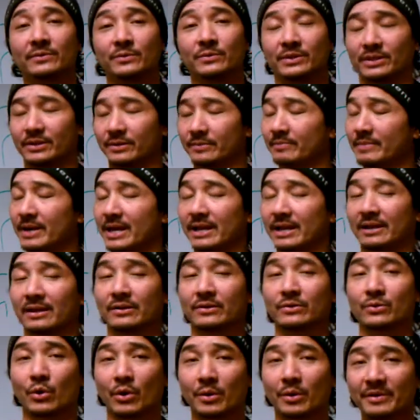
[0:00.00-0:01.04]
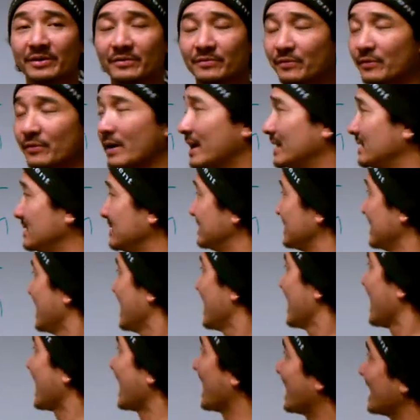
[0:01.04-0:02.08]
with your medic and corpsman friends,
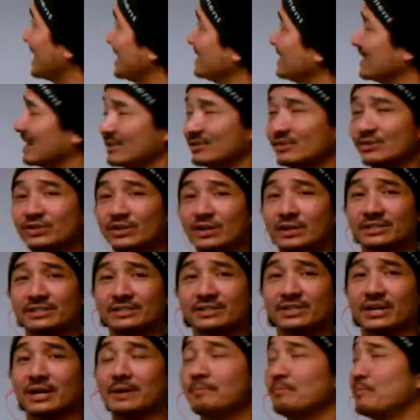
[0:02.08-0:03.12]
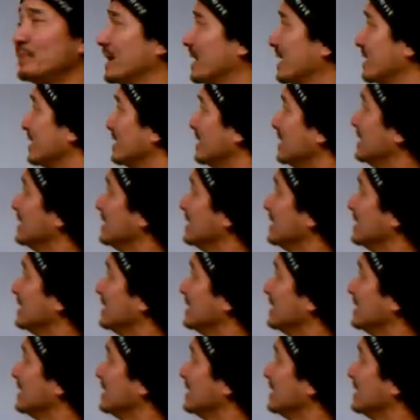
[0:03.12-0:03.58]
and let's just jump in.